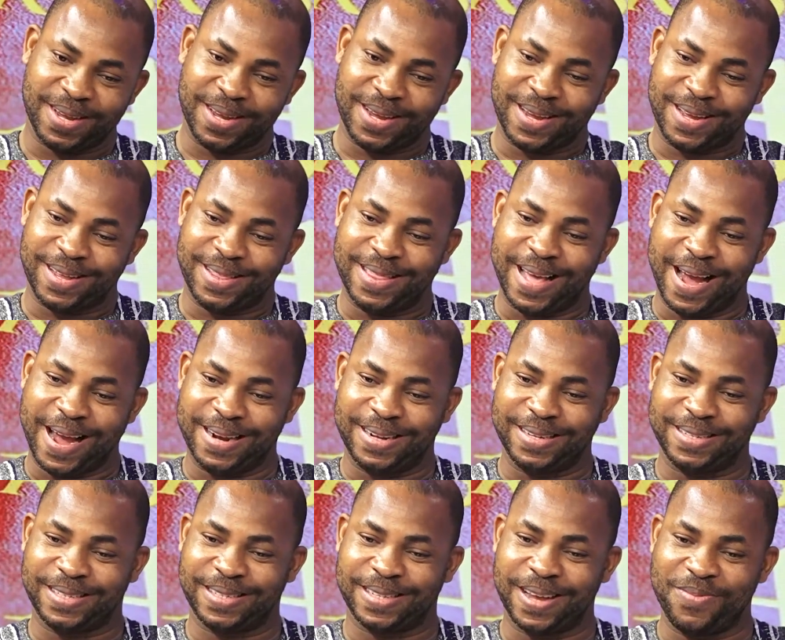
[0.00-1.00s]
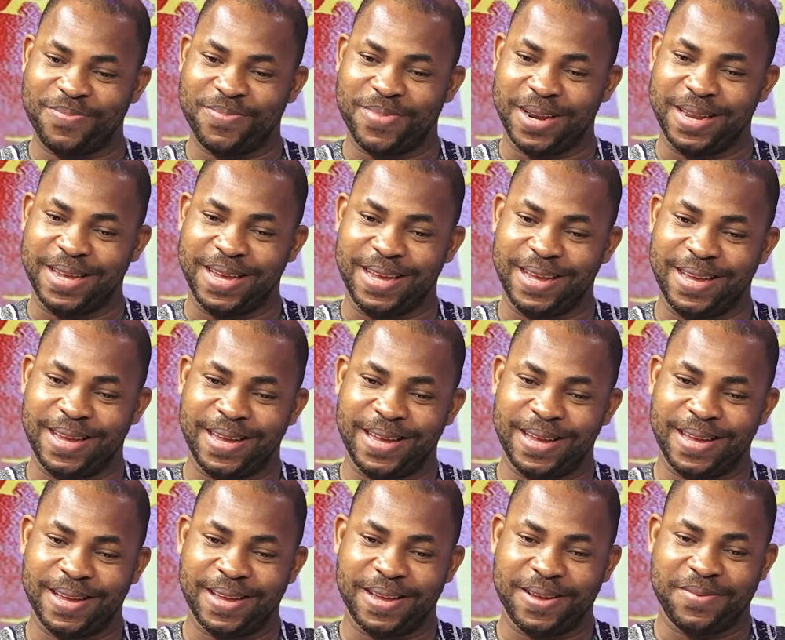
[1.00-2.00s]
Then somebody
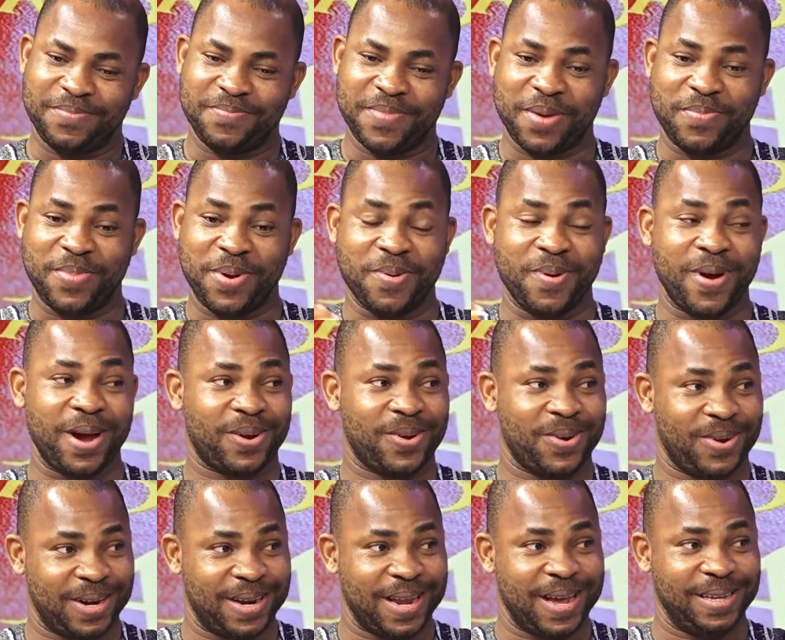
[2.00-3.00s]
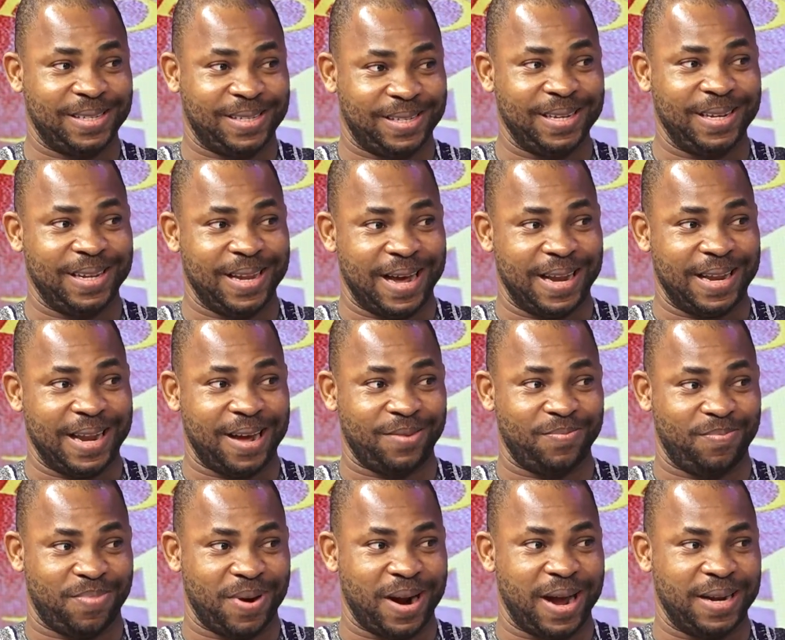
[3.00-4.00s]
may be recognizing that that
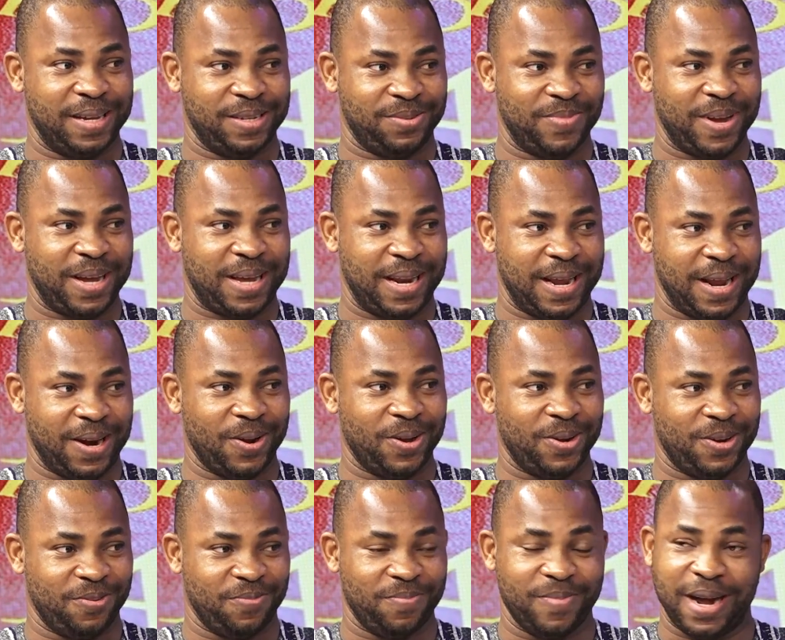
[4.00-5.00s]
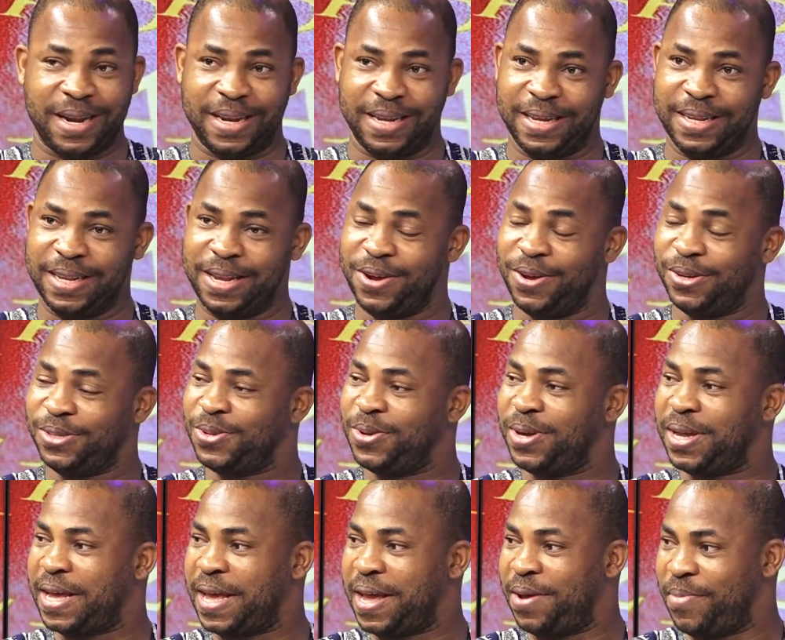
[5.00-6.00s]
brand is making a lot of money. They also
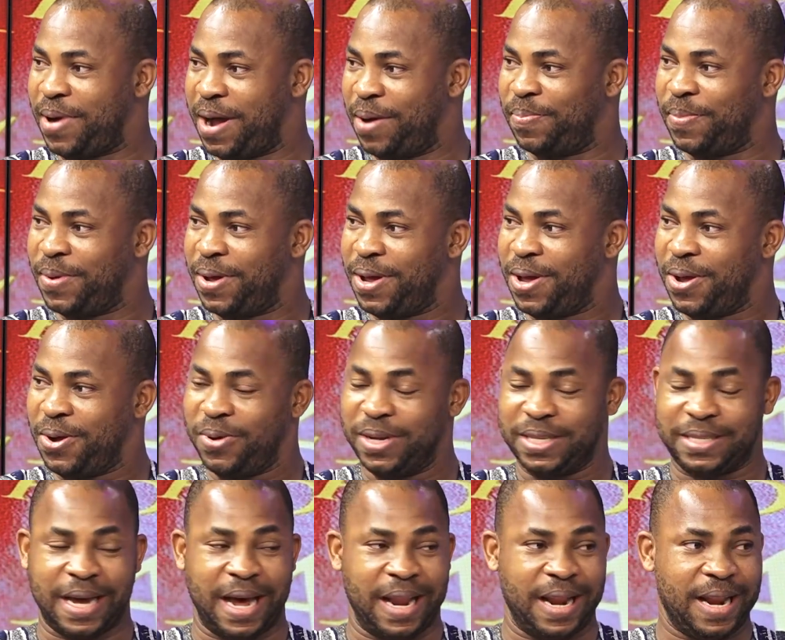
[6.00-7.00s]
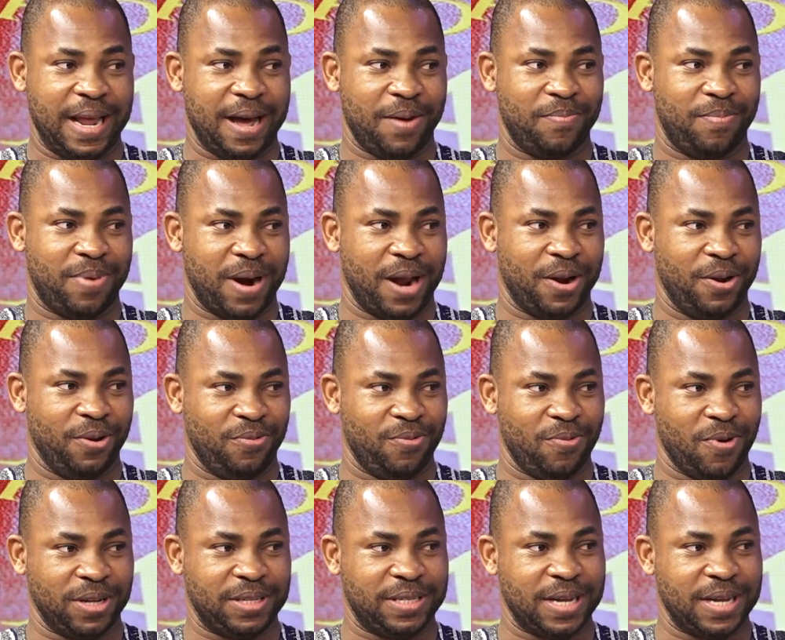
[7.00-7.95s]
came up with another brand of water,